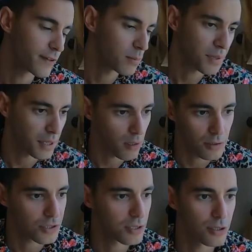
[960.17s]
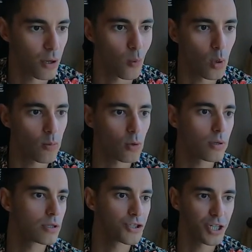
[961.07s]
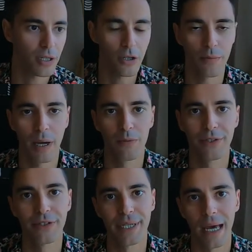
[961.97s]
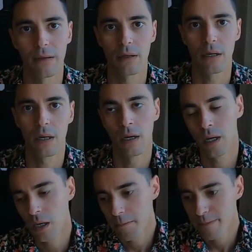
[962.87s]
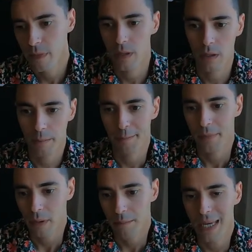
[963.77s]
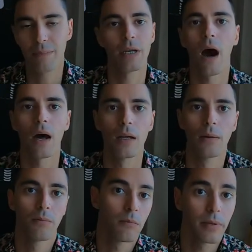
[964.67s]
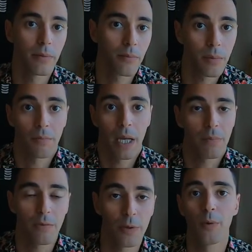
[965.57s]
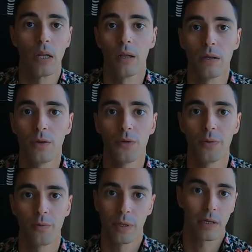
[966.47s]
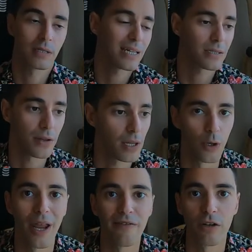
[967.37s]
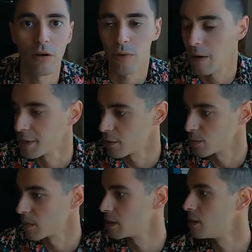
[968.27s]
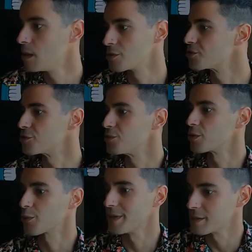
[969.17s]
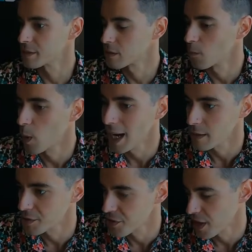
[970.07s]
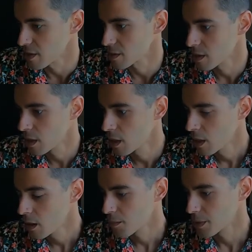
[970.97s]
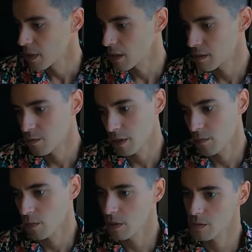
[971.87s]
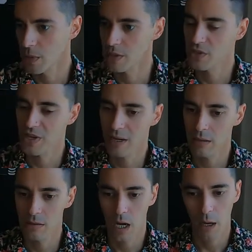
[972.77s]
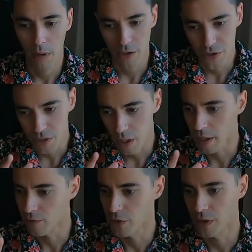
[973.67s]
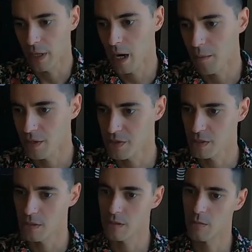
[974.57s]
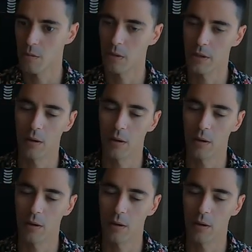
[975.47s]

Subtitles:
And I'll just, we'll share a little memory together. Maybe not, but maybe we will. Because that's the thing, you never know around here. We might just do the craziest and wildest things. But that's what it was, man. The second time, I just got everything out my system. I'm like,